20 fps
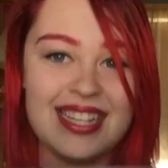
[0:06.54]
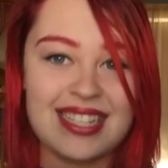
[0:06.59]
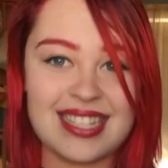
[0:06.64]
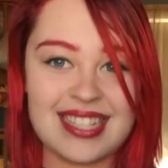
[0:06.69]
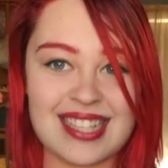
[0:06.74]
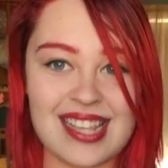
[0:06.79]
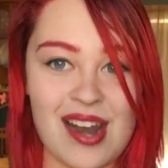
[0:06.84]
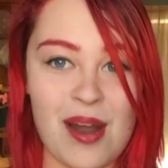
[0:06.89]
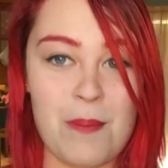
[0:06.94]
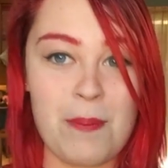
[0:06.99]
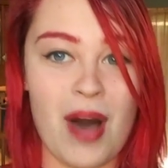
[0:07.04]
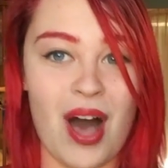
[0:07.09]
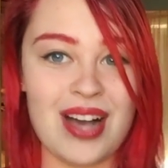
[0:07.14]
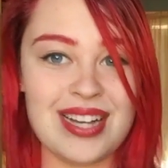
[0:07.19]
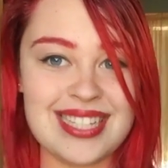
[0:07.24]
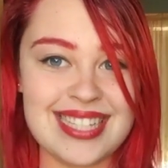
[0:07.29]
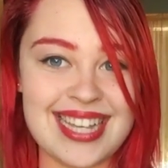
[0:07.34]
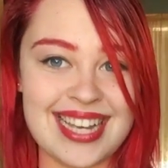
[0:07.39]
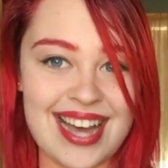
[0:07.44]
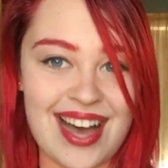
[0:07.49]
this is an
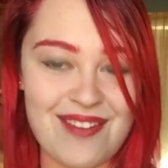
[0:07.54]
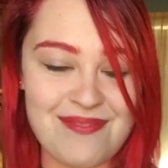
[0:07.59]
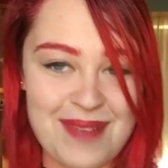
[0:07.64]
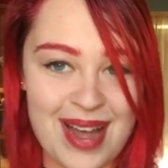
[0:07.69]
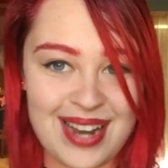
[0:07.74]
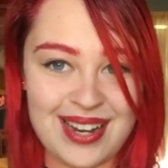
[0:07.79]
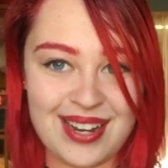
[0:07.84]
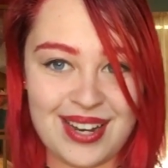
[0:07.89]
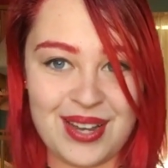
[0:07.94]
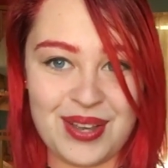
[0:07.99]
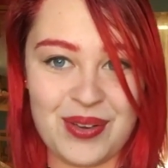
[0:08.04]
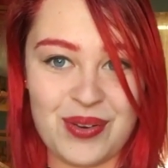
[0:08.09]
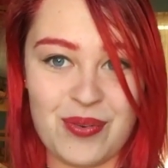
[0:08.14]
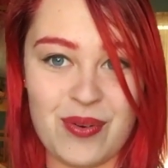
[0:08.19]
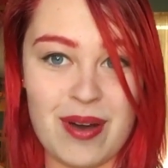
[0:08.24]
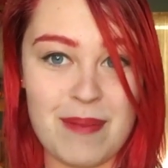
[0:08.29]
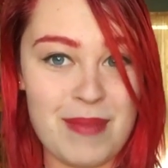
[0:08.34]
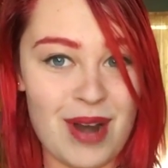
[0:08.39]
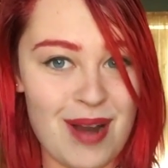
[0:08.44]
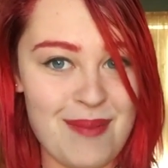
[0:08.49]
unboxing of my
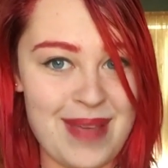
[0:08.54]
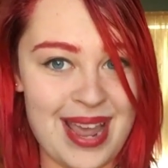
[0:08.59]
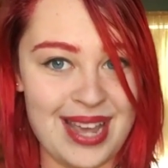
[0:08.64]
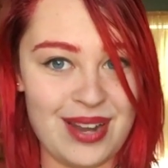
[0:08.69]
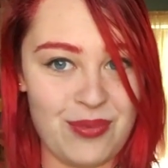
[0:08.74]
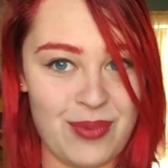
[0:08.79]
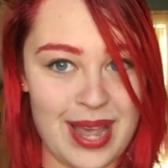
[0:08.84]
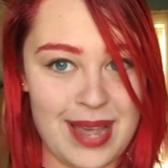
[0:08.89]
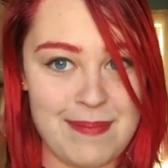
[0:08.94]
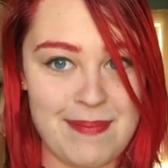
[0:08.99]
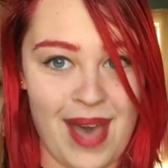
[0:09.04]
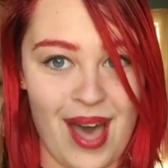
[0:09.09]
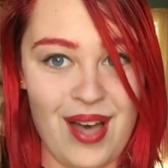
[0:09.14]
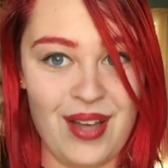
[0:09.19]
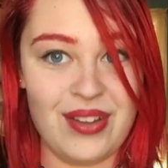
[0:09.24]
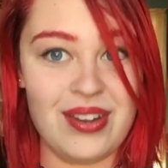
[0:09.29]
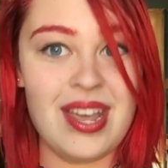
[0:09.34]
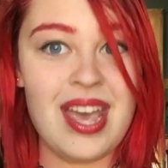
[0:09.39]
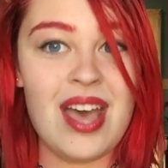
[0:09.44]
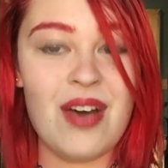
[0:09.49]
new Mermaid weight
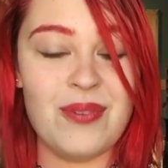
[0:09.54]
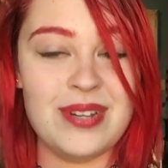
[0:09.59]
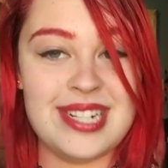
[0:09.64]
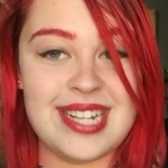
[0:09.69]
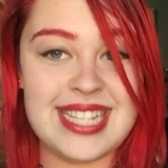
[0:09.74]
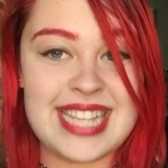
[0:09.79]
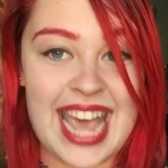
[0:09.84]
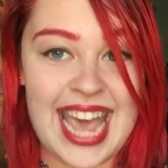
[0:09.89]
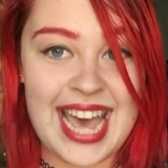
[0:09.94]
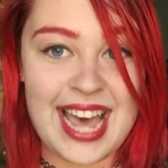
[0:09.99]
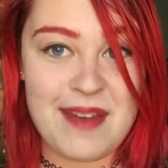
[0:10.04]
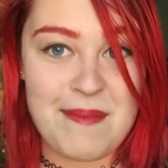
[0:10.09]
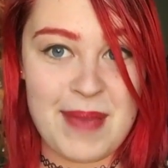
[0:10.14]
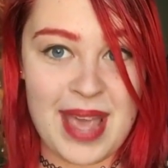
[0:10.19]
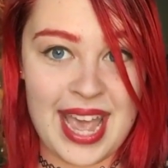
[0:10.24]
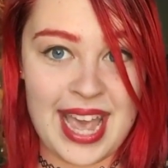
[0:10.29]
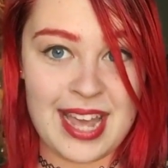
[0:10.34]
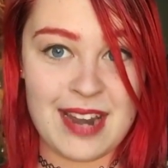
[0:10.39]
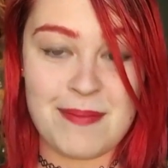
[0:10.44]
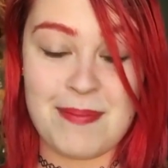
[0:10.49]
belt, which is
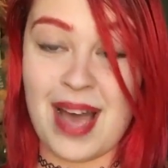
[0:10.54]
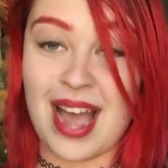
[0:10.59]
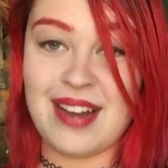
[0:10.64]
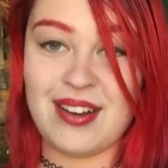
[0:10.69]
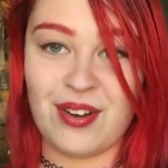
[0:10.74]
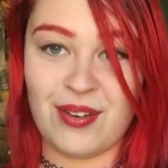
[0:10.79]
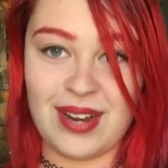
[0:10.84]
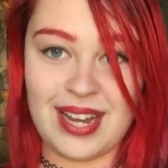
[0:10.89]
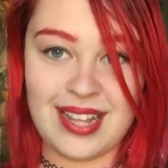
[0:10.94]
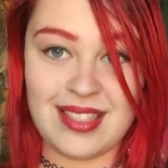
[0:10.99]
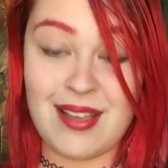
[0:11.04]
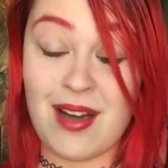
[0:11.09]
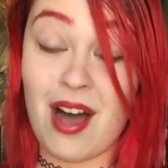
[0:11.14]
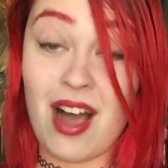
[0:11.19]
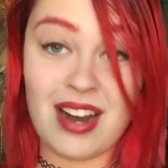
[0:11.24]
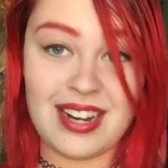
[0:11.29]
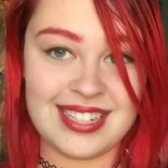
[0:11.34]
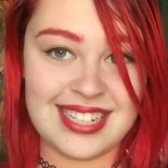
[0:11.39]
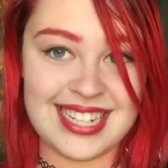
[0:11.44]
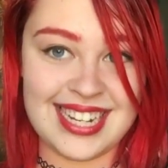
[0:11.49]
handmade by Noreen the
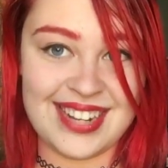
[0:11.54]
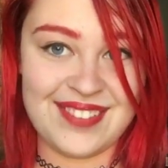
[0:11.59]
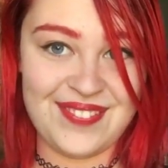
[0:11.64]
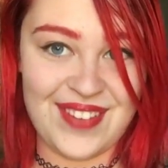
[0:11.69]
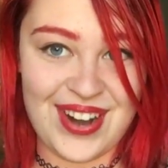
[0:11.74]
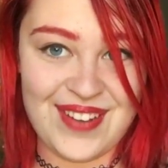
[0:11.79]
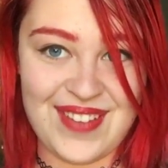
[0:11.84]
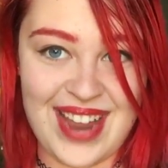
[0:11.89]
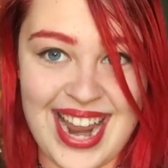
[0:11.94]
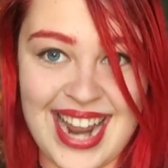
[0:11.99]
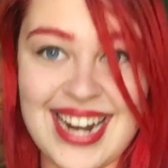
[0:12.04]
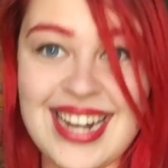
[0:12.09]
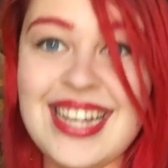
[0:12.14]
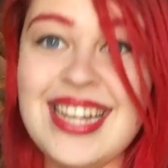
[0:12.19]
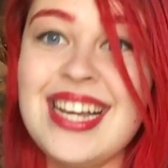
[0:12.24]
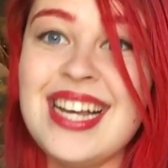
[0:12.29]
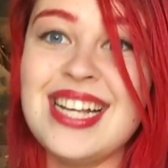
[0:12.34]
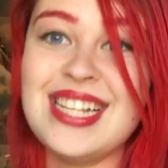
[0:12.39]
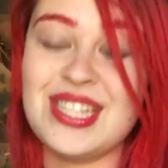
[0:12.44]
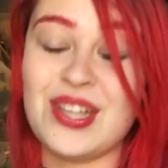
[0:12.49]
Arctic Mermaid.
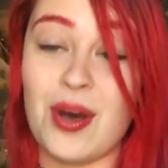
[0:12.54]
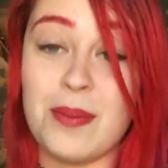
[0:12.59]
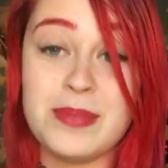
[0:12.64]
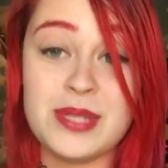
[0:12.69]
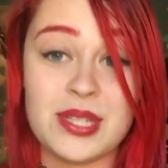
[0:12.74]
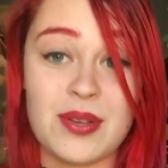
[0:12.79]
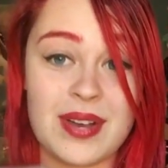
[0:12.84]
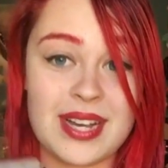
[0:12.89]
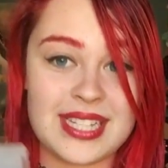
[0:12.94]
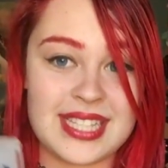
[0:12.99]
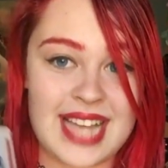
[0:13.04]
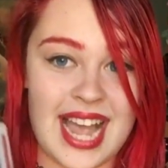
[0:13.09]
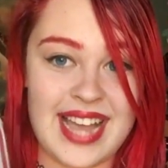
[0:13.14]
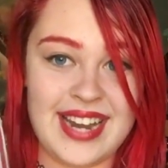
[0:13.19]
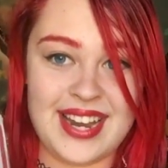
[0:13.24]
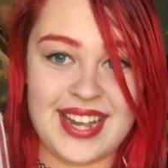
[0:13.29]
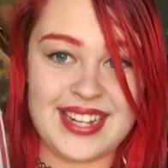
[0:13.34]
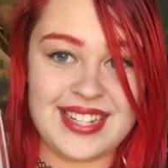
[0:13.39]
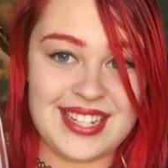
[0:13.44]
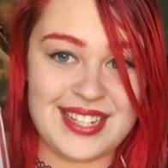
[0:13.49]
So I'm so
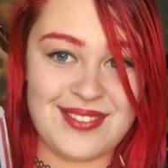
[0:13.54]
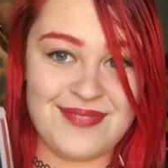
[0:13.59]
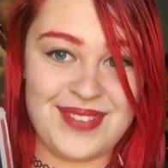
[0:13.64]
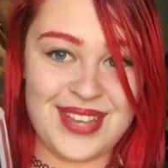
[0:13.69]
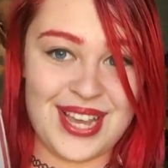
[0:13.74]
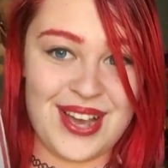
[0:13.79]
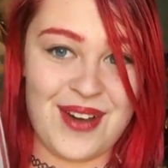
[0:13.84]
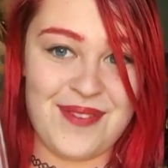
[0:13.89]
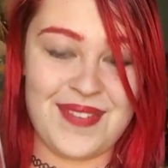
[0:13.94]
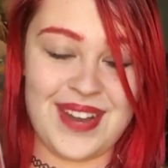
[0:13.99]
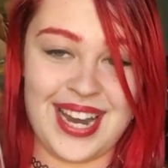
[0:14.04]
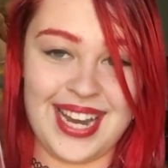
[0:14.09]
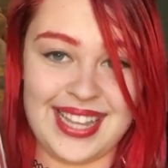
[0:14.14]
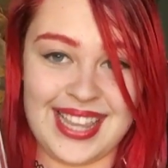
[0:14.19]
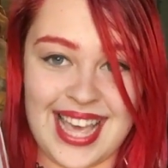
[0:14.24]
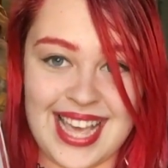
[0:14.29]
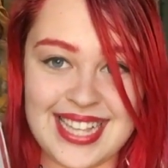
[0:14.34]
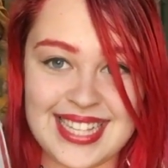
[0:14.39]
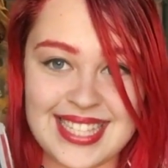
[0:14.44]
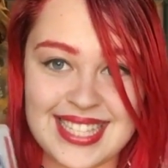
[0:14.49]
excited to be opening
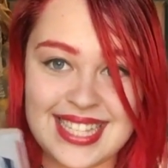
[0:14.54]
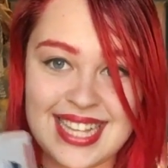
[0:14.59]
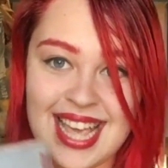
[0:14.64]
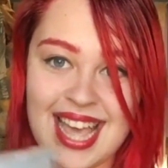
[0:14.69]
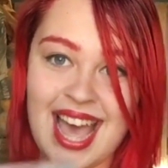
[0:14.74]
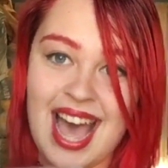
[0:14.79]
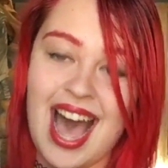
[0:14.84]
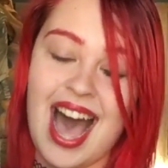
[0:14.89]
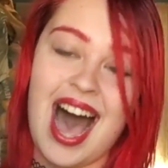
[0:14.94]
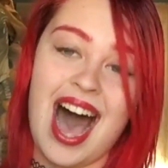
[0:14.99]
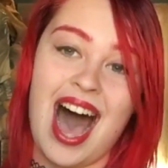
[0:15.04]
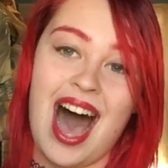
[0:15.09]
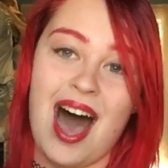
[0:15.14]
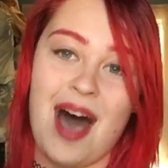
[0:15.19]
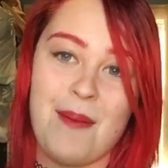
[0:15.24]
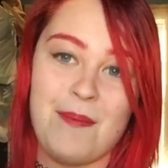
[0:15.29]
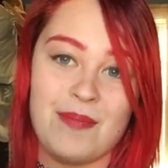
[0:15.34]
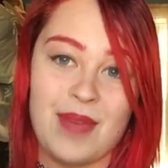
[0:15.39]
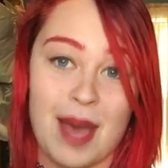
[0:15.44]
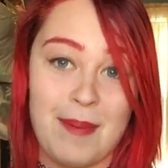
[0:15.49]
this.
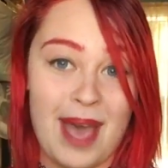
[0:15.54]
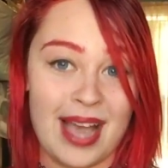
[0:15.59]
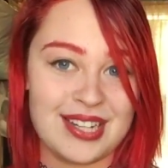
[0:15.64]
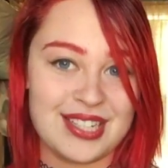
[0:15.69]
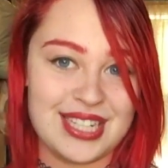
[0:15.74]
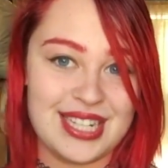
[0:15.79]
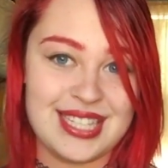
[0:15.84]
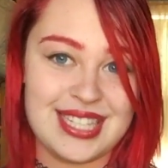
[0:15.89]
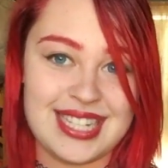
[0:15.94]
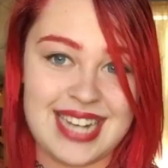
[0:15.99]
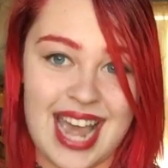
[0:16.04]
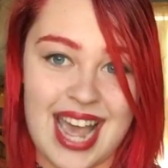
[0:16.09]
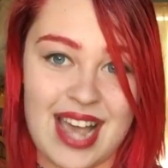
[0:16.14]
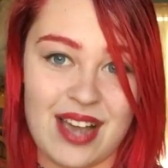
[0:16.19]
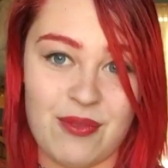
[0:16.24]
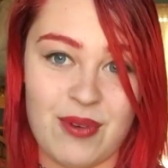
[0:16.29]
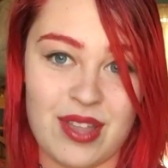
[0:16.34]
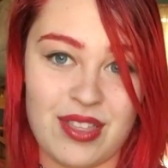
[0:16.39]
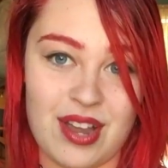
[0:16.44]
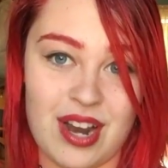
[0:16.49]
I'm actually
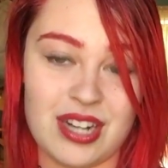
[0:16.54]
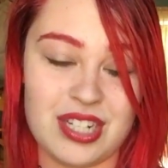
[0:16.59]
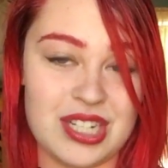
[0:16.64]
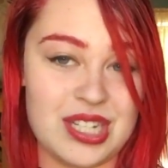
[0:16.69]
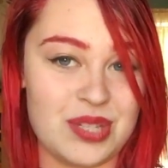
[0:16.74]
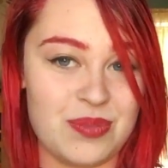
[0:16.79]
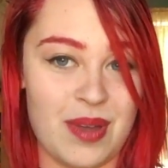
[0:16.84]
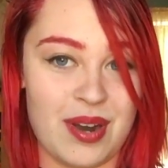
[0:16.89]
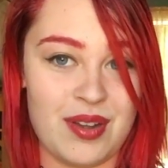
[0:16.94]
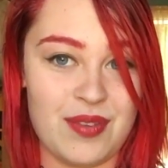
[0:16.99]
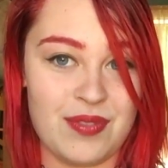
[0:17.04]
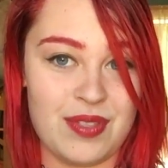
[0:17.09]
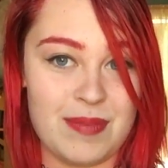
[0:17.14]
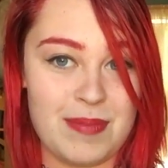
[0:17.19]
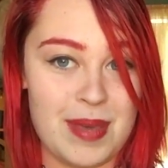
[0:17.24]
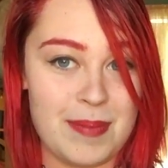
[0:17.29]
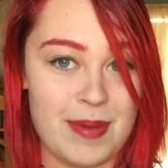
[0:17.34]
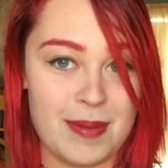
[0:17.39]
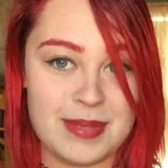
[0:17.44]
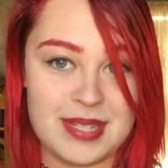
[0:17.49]
staying with her. She's one of the
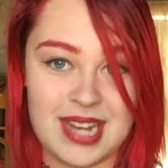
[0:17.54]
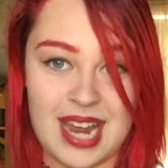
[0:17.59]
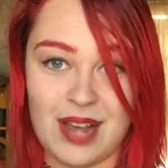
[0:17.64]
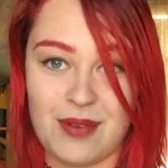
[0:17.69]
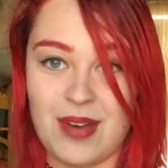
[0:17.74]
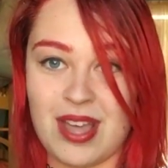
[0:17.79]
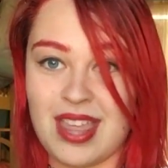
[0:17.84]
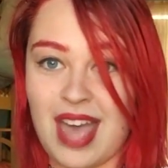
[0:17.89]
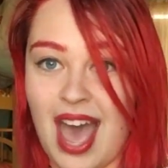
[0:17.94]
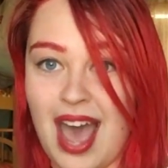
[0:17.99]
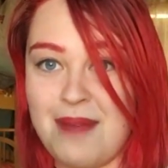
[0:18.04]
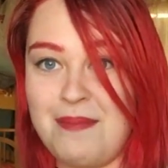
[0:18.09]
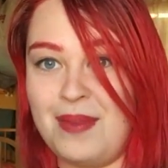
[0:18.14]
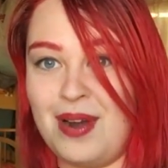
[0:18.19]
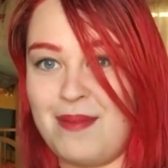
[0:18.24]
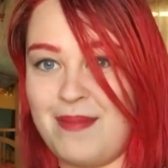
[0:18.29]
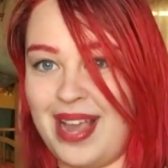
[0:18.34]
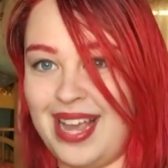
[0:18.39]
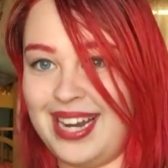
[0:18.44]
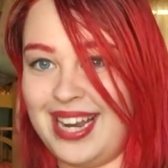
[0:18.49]
people I'm staying with at
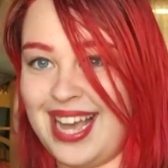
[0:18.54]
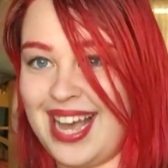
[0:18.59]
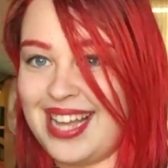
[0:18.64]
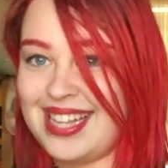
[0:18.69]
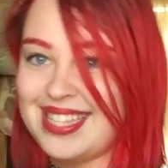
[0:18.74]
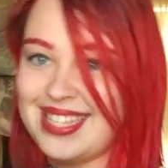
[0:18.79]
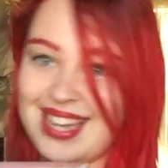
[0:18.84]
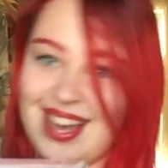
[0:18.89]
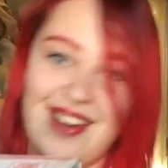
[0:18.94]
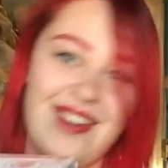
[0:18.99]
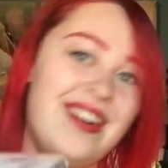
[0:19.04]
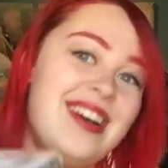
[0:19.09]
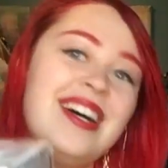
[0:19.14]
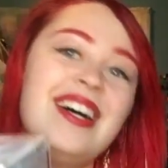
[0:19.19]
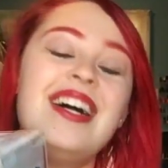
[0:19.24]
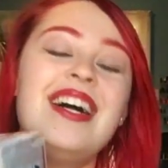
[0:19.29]
Mermania, so